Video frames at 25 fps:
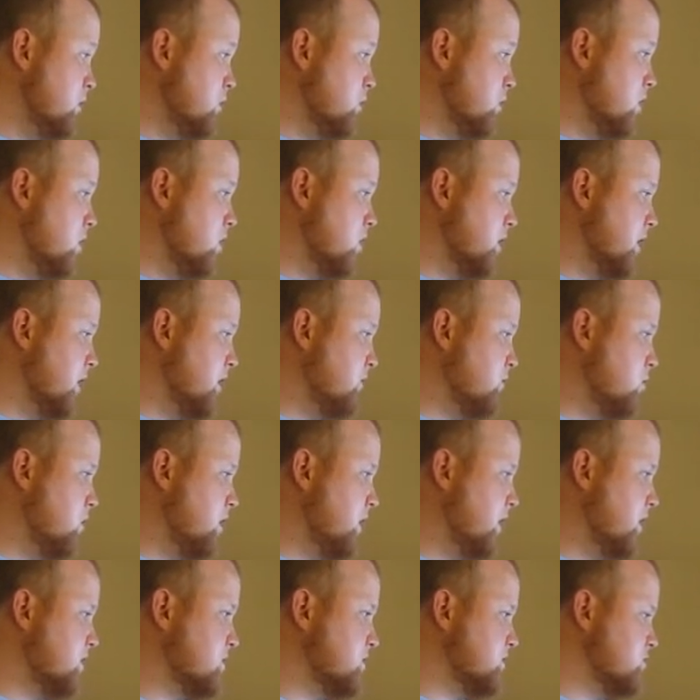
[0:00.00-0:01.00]
we're all going to have
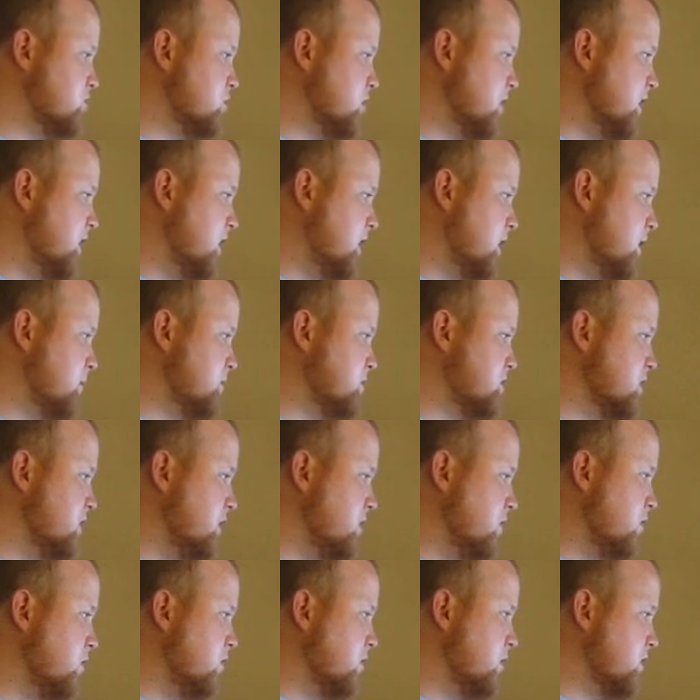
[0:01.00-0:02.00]
1 ounce of dry hops,
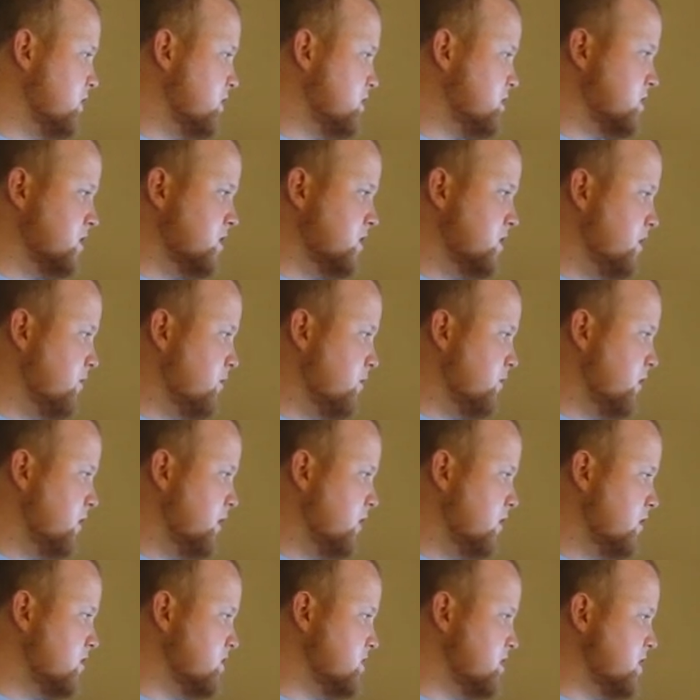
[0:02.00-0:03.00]
and the only thing that's going to differ
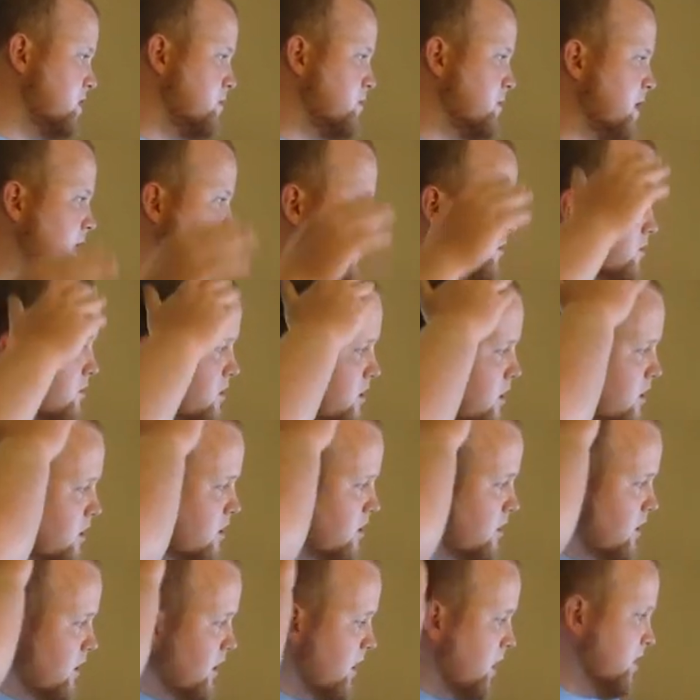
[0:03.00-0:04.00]
here is the amount
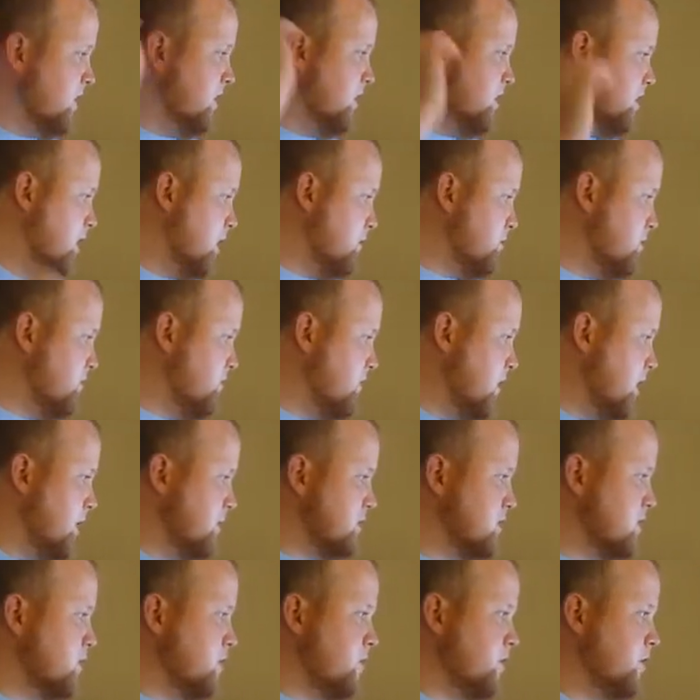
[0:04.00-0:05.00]
and the type of
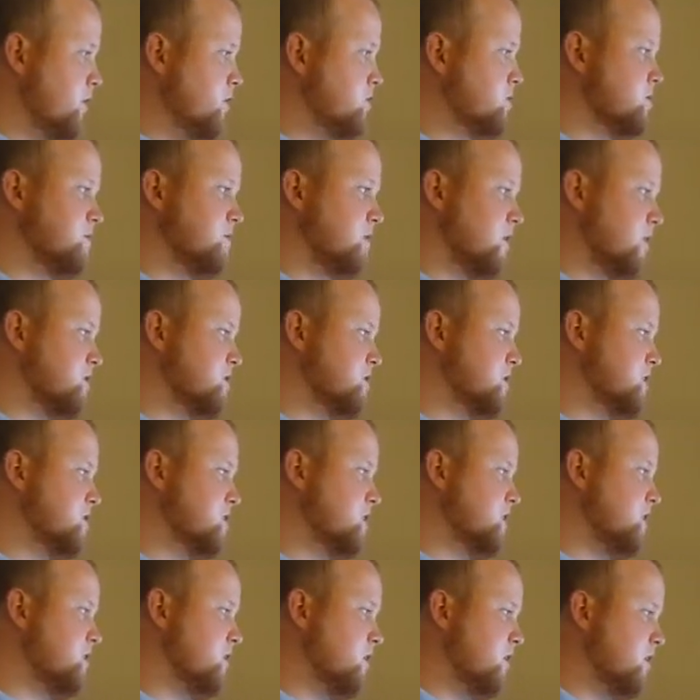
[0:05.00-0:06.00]
hops that we're using for our
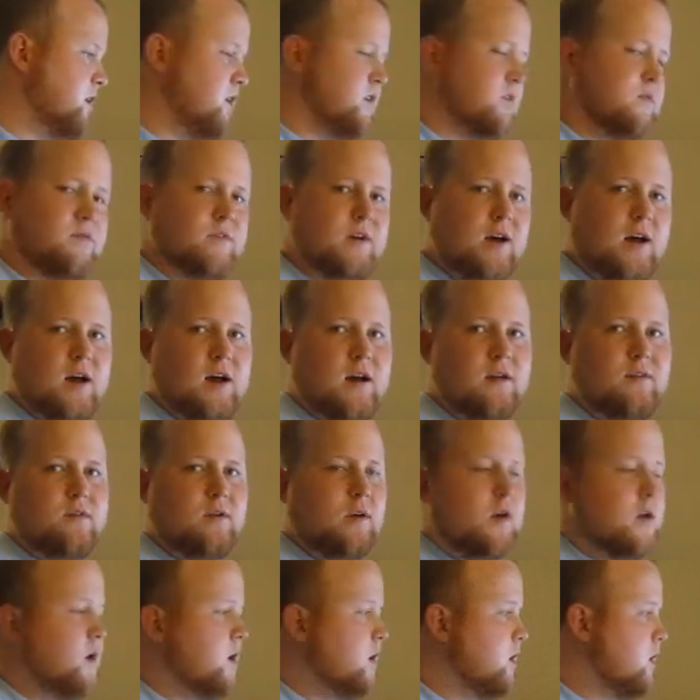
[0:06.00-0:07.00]
60, 30, and
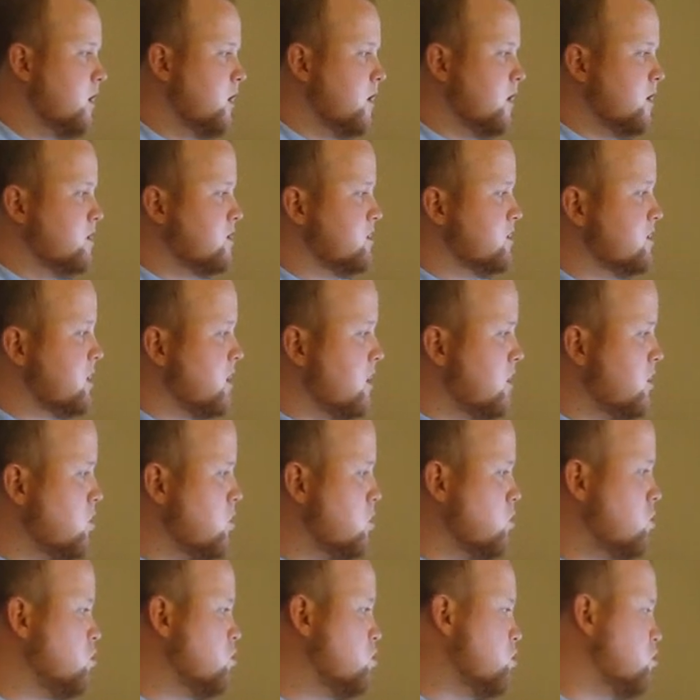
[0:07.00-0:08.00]
5.
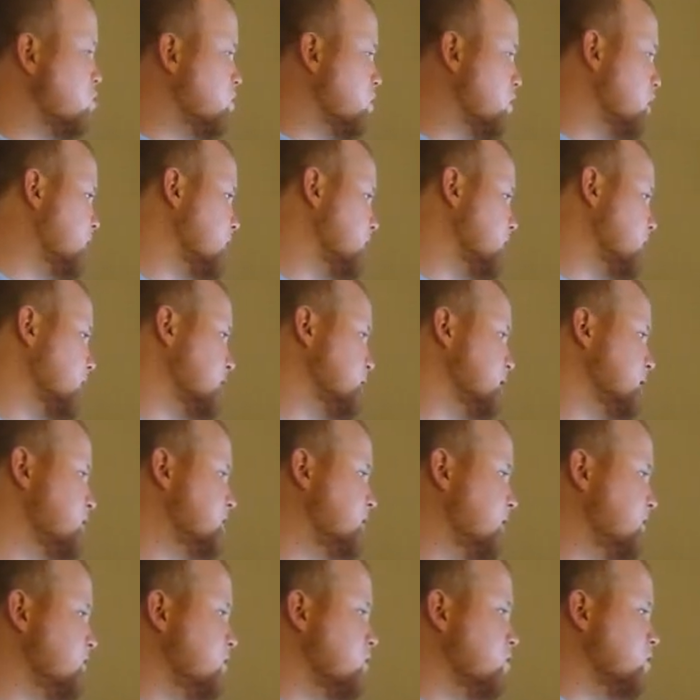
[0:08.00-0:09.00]
So let
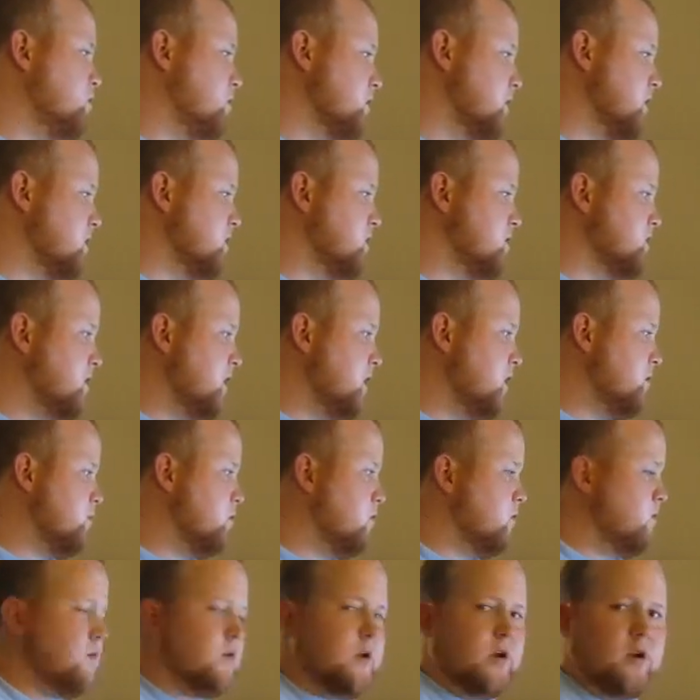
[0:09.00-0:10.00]
me give you an
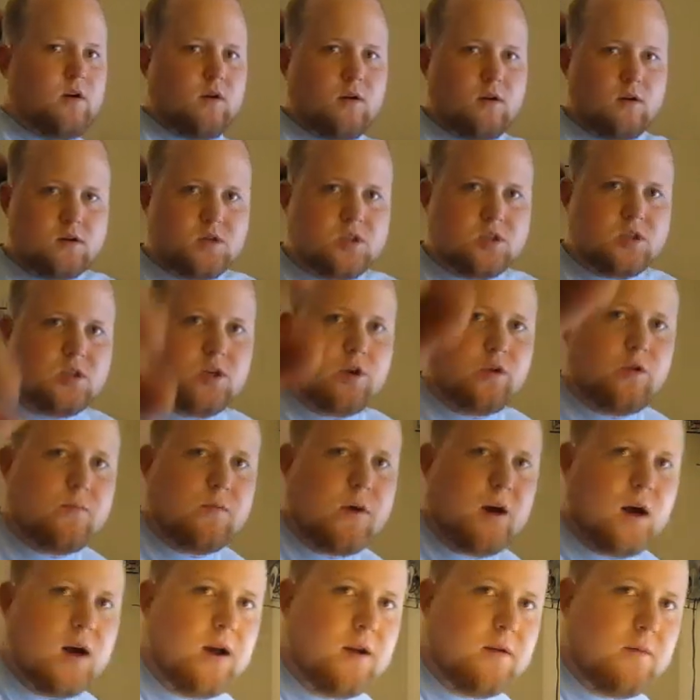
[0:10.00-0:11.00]
example here, just show
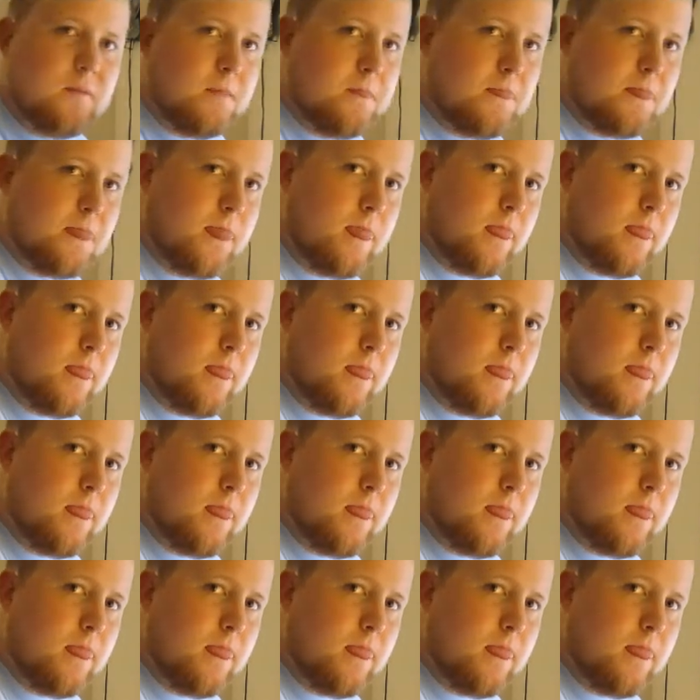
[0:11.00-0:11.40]
you mine,